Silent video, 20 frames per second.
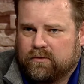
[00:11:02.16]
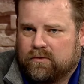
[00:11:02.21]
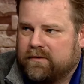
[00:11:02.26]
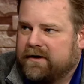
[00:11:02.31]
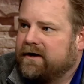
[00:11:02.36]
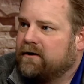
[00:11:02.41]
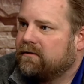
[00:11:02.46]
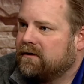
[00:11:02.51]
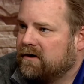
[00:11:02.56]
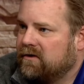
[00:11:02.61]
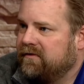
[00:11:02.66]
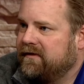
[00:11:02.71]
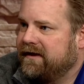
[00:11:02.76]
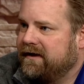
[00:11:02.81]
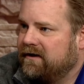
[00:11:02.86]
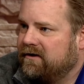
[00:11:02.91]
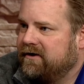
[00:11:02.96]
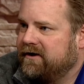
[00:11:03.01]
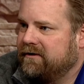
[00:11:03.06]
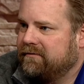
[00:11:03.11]
we're right around
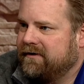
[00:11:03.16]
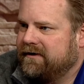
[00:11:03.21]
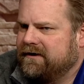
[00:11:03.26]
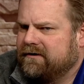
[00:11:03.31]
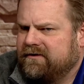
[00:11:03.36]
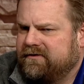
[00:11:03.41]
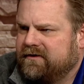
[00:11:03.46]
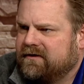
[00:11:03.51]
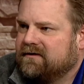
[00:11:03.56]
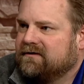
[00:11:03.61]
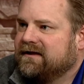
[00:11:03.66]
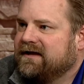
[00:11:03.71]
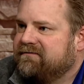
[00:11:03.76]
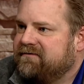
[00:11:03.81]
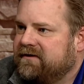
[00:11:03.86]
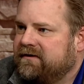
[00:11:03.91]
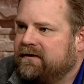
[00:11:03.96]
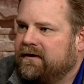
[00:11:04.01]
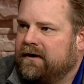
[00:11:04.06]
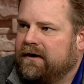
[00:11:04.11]
that area right now, I think
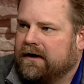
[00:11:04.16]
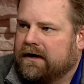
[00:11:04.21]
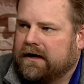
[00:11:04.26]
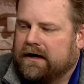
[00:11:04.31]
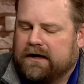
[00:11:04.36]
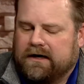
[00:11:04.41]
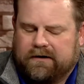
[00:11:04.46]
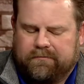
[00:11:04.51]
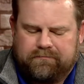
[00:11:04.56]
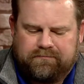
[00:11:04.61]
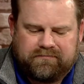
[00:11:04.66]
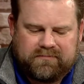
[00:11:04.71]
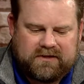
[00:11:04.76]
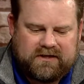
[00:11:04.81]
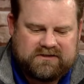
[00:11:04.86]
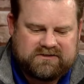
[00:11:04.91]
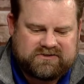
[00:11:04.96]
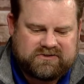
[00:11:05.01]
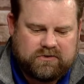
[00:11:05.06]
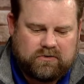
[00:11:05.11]
11. Um,
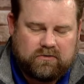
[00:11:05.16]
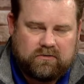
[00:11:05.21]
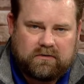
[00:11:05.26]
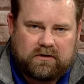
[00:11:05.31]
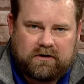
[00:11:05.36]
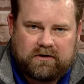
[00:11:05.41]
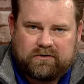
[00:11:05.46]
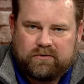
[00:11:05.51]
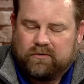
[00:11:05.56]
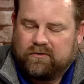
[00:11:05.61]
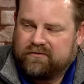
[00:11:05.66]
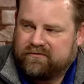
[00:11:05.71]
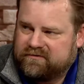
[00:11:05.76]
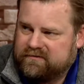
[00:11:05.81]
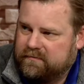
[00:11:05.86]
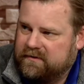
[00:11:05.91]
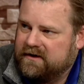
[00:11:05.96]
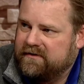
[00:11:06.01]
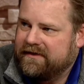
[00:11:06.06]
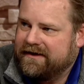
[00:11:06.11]
and so our goal is
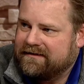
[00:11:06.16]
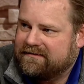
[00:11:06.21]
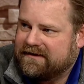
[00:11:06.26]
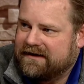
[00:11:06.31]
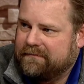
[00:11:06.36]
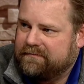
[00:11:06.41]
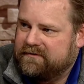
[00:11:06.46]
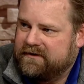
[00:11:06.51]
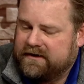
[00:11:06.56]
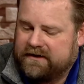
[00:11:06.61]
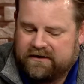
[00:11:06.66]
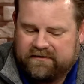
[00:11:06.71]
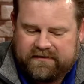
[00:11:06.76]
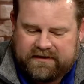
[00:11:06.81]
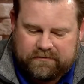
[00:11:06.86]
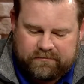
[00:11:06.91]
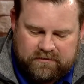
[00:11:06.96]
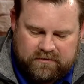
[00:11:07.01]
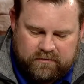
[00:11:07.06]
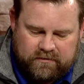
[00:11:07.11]
to be in that top 10, and
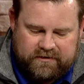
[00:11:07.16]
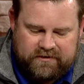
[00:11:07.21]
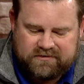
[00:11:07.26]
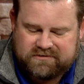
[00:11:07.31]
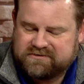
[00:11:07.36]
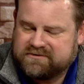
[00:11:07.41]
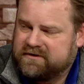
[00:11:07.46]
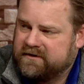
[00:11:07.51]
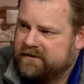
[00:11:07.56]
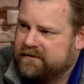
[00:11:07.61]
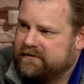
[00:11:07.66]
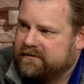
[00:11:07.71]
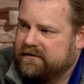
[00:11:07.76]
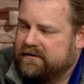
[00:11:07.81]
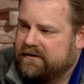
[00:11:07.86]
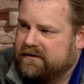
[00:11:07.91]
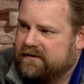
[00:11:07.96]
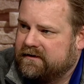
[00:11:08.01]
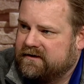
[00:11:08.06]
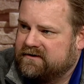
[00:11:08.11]
that requires uh,
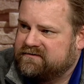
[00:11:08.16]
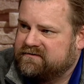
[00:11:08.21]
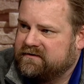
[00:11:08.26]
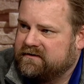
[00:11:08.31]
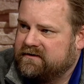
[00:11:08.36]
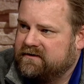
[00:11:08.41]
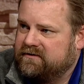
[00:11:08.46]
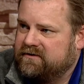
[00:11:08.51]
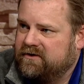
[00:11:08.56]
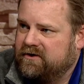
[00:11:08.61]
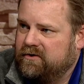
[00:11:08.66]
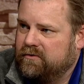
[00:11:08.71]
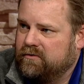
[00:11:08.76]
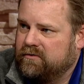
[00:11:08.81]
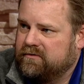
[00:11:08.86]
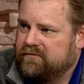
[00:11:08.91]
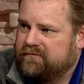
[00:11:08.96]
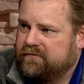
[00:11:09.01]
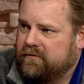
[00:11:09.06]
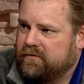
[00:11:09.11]
us to continue
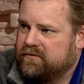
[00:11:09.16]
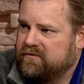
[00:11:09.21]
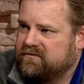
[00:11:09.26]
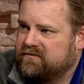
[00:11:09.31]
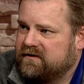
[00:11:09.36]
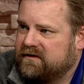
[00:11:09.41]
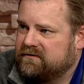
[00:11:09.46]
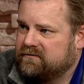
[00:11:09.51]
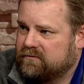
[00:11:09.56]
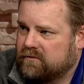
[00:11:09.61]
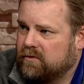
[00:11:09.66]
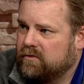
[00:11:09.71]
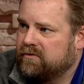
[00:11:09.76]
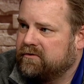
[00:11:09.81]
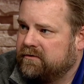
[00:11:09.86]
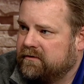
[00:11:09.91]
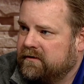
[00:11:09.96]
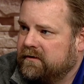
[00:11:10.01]
with a focus on growth.